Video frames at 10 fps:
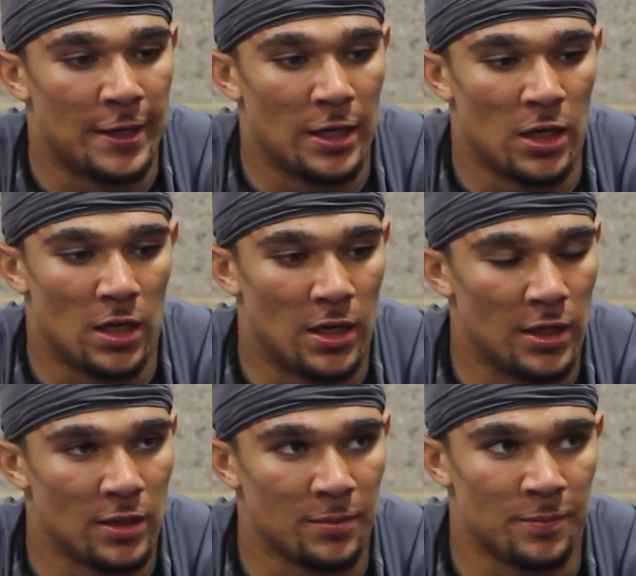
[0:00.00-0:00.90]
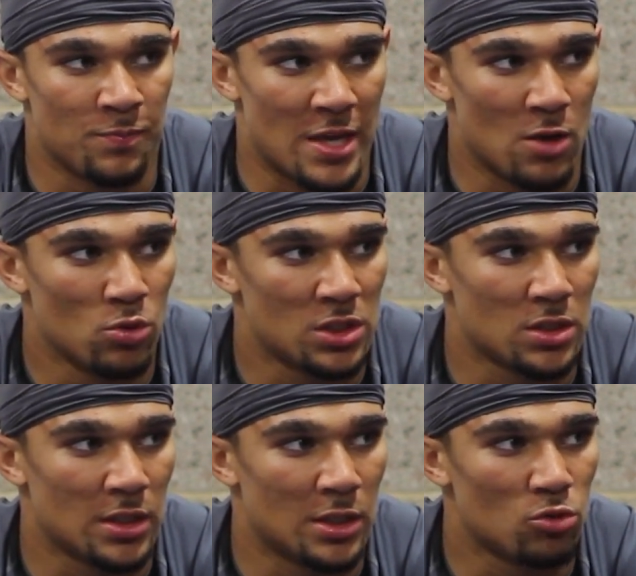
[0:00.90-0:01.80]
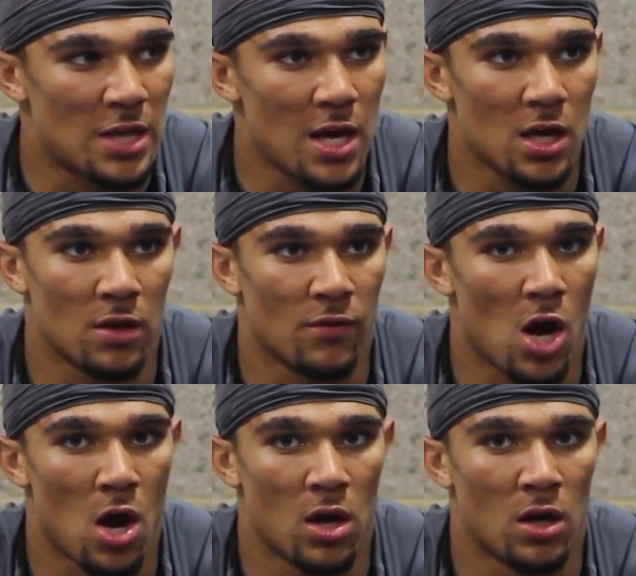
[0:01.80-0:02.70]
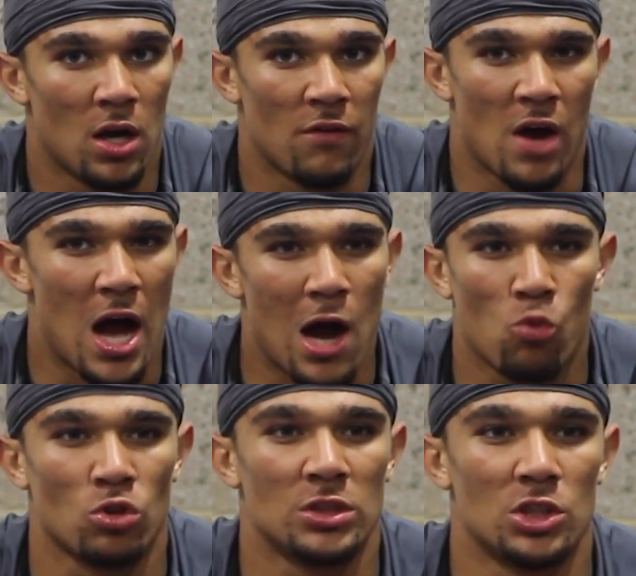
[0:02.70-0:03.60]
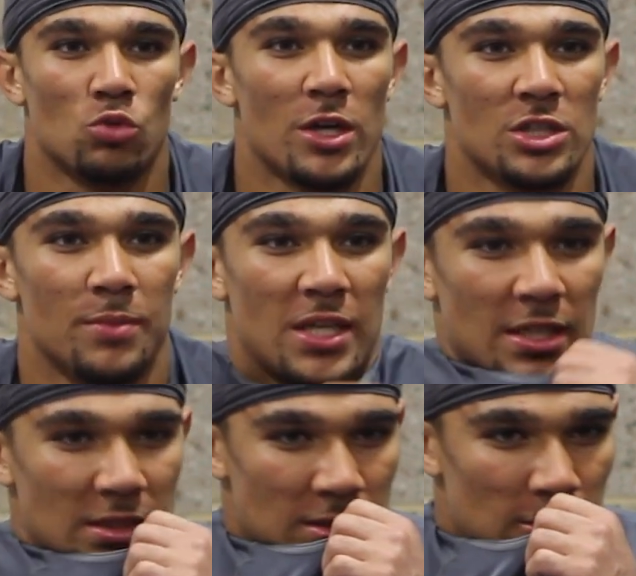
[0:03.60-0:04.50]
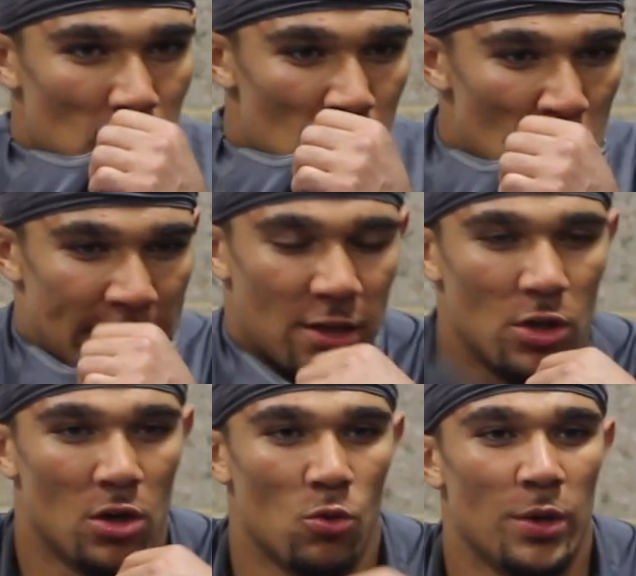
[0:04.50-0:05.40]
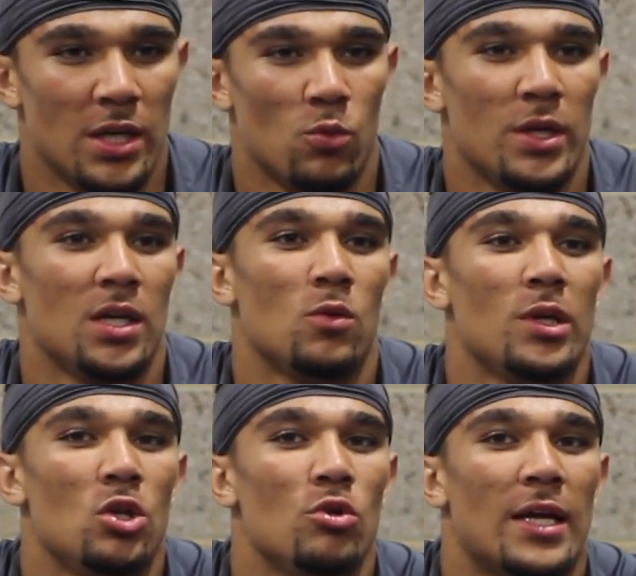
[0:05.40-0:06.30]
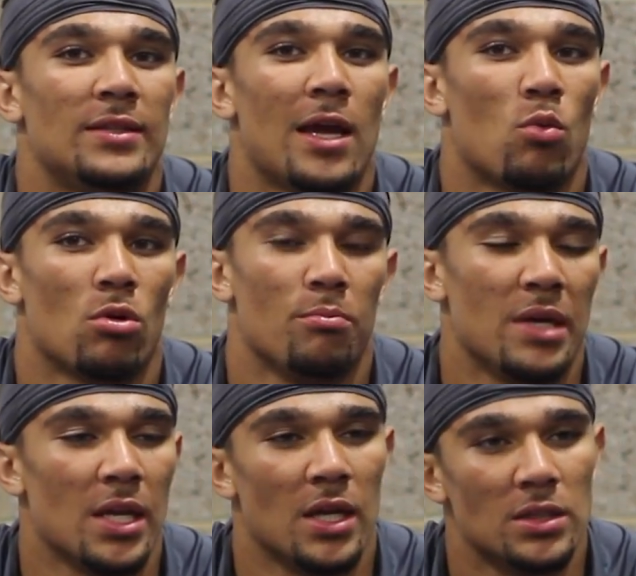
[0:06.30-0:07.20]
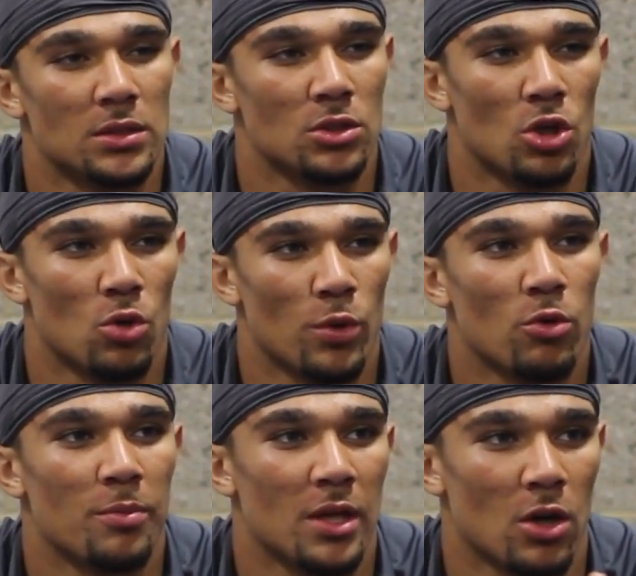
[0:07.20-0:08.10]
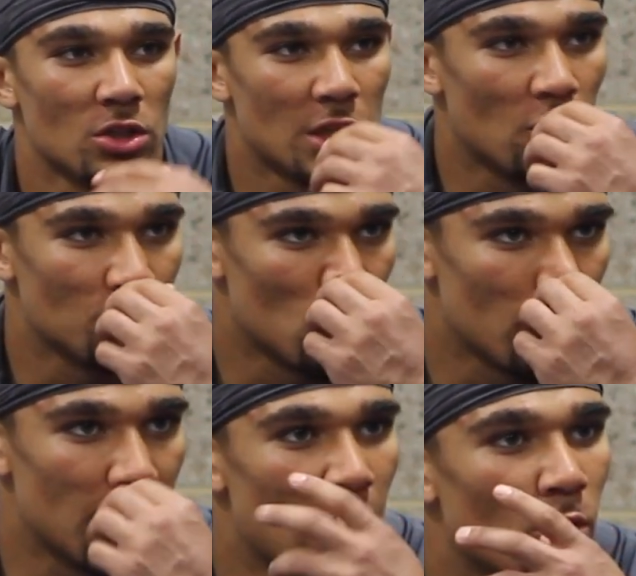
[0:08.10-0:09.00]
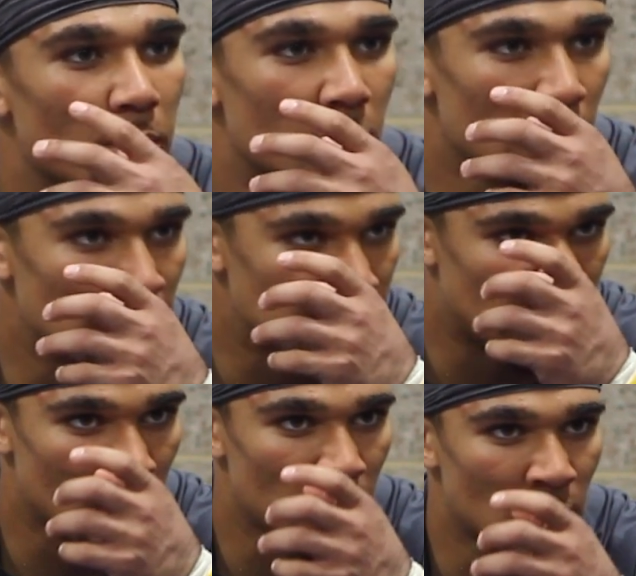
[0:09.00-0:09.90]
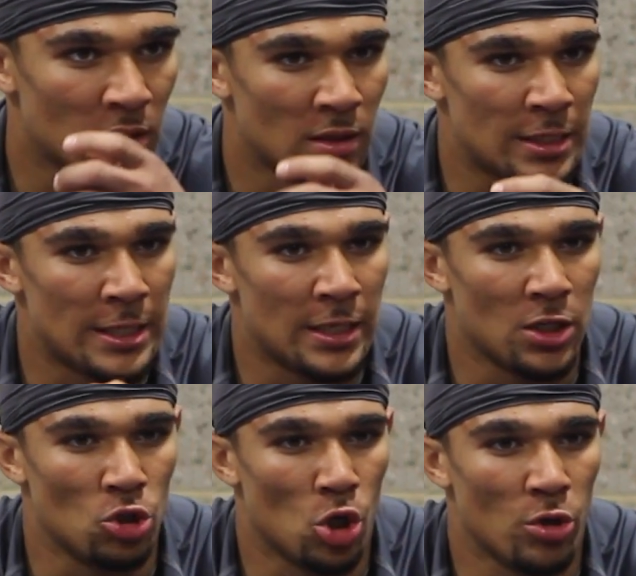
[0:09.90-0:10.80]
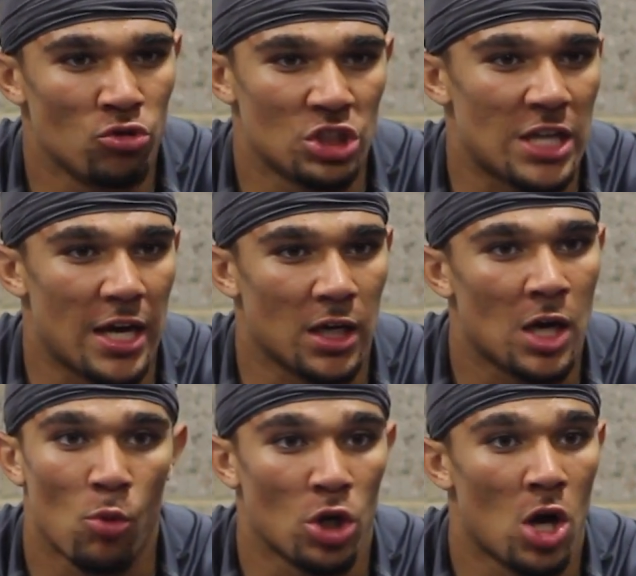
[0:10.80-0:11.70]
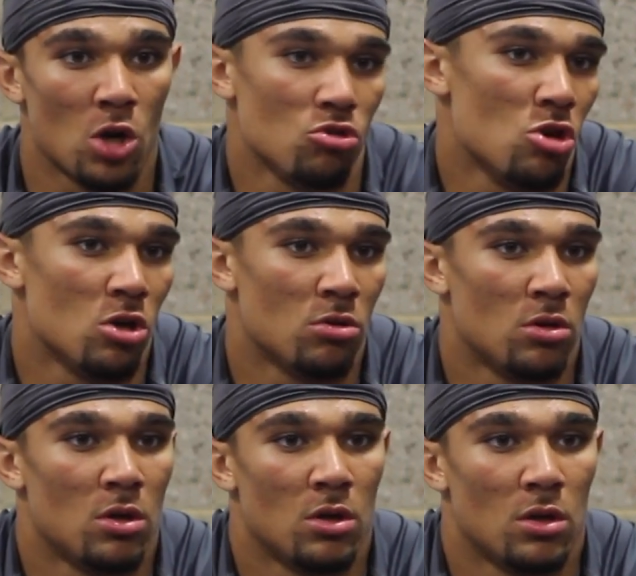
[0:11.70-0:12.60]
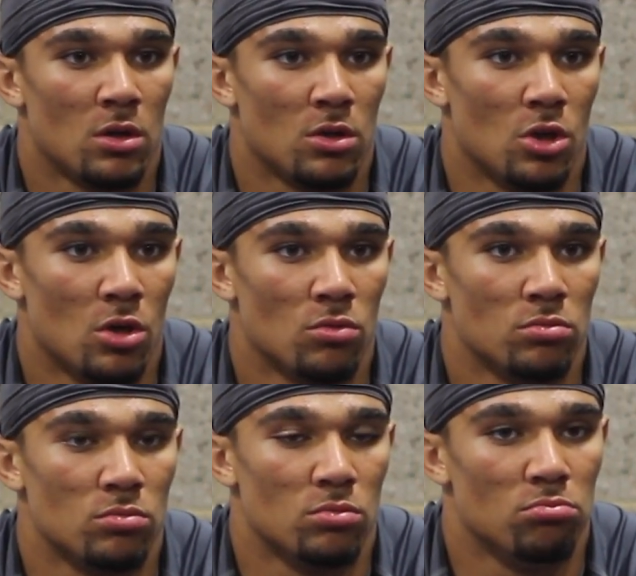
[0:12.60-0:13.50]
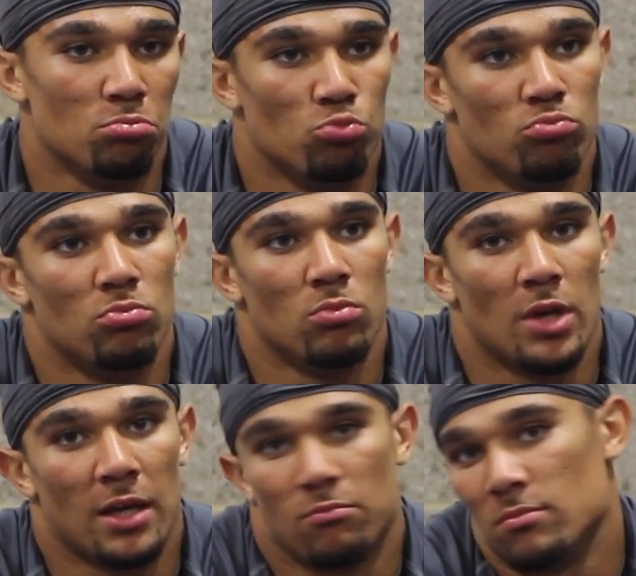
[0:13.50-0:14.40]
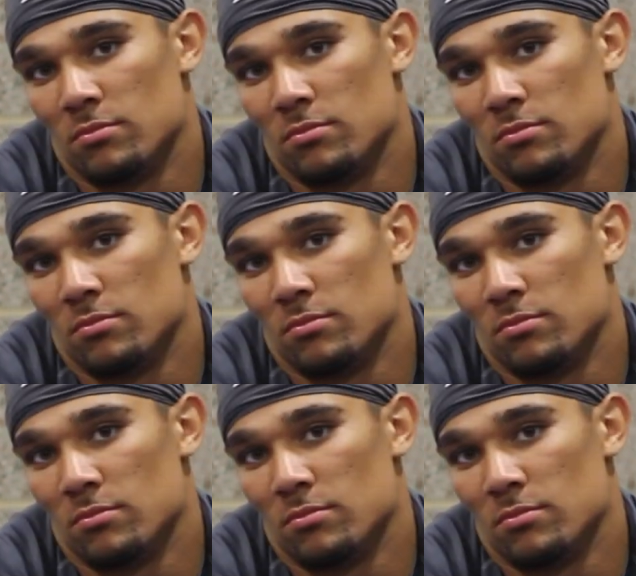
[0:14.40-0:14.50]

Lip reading: there? It was kind of an awkward situation because, you know, we knew that they weren't beating us. You know, we were beating ourselves more than they were beating us. And, you know, it was just kind of, come on, y'all, you know, it